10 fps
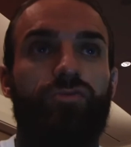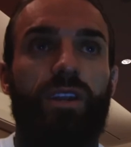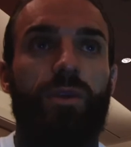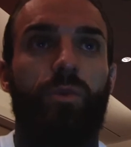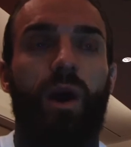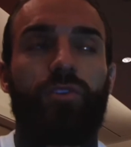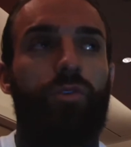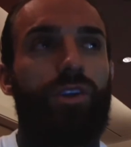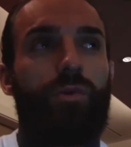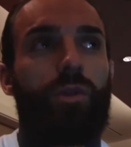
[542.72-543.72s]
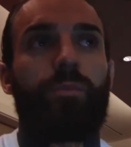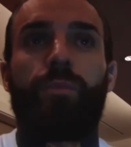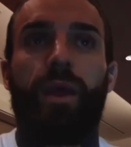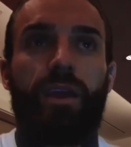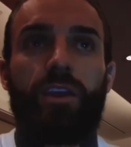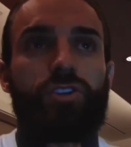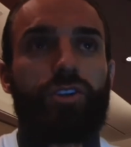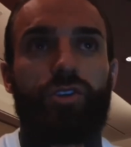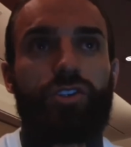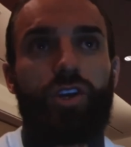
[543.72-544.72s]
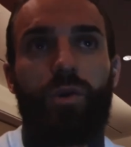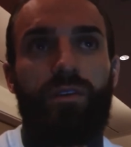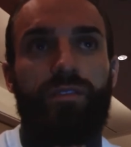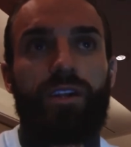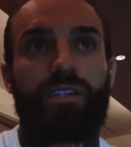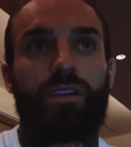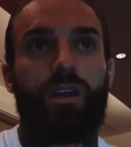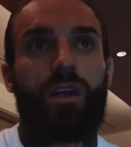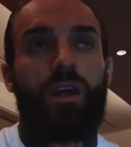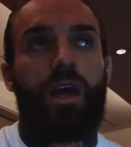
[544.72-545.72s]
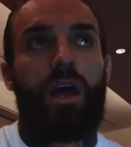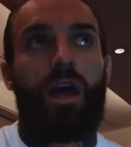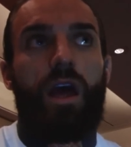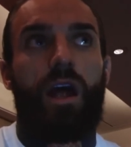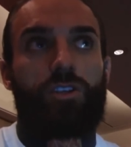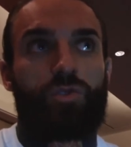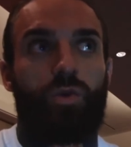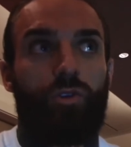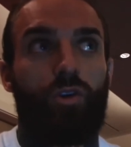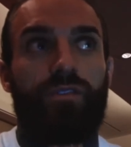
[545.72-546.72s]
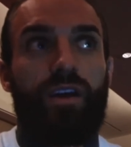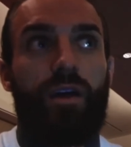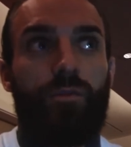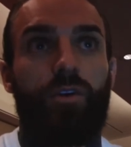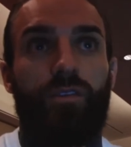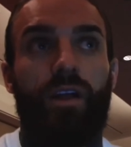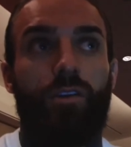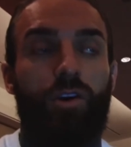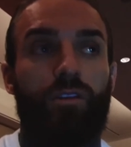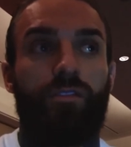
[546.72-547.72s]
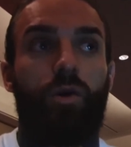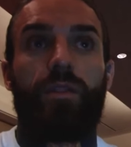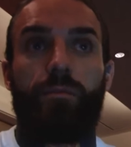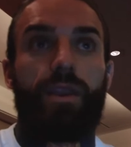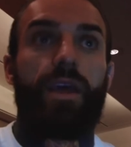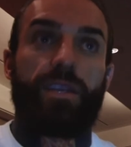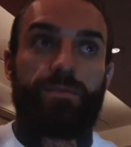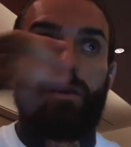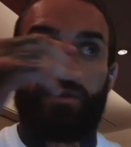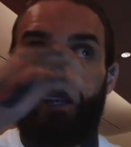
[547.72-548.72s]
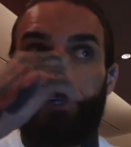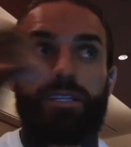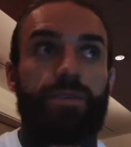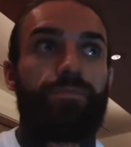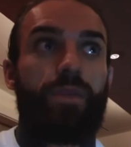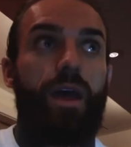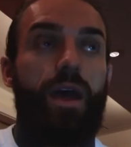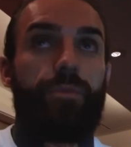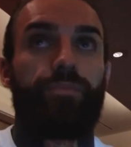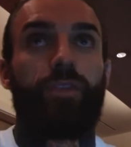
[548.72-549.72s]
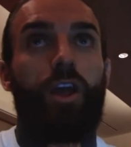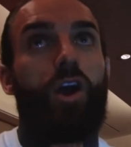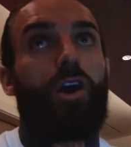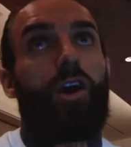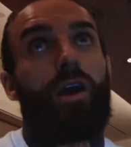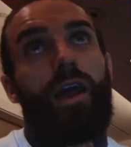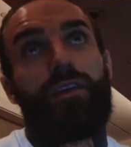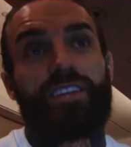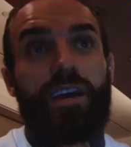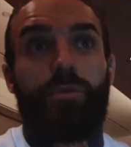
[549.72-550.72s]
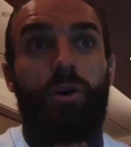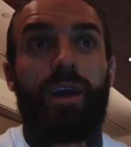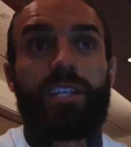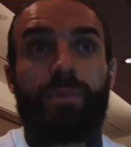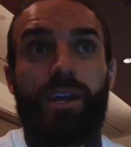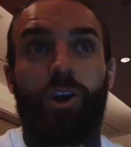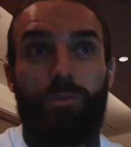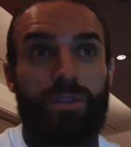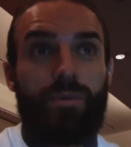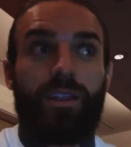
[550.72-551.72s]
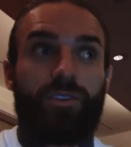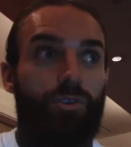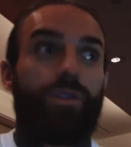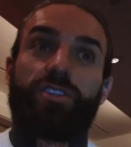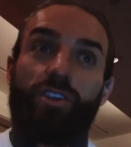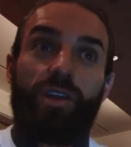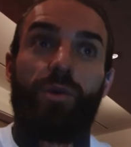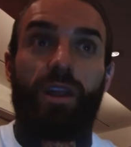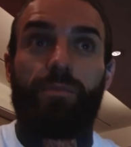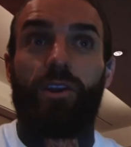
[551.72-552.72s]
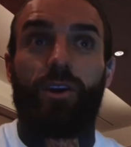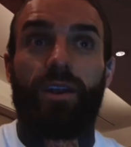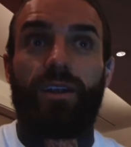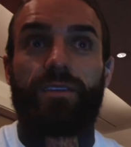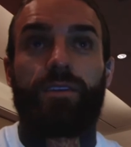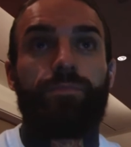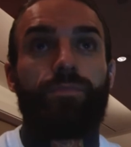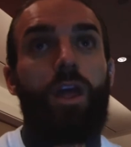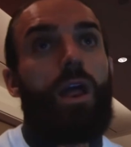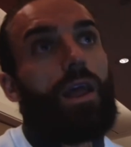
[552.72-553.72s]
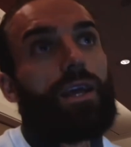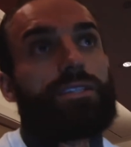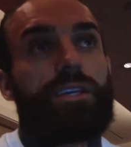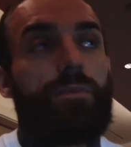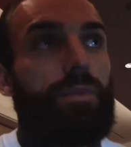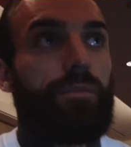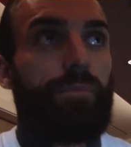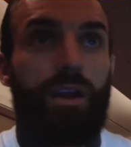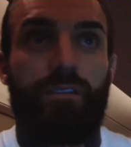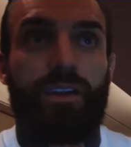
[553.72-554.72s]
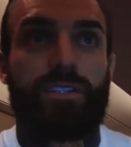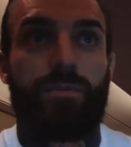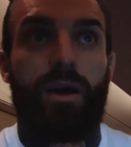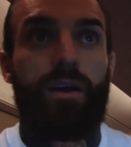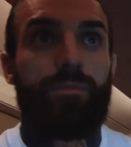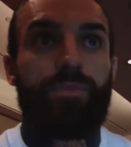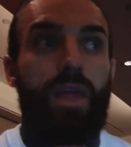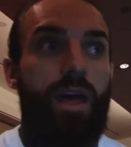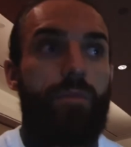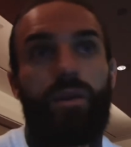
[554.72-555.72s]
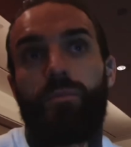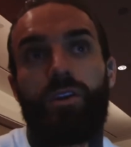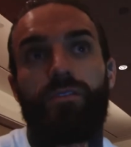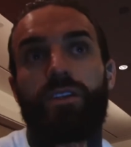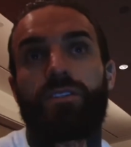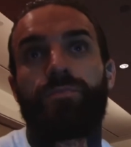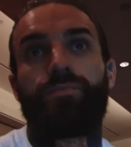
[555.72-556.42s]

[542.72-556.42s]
really want to pick and choose who I fight. The only fight I'm looking for at the minute is Baby Slice. If CM Punk gets beaten, comes to Bellator, that's another one I'd be looking at. Like I say, the bigger fights, the better. Big money fights.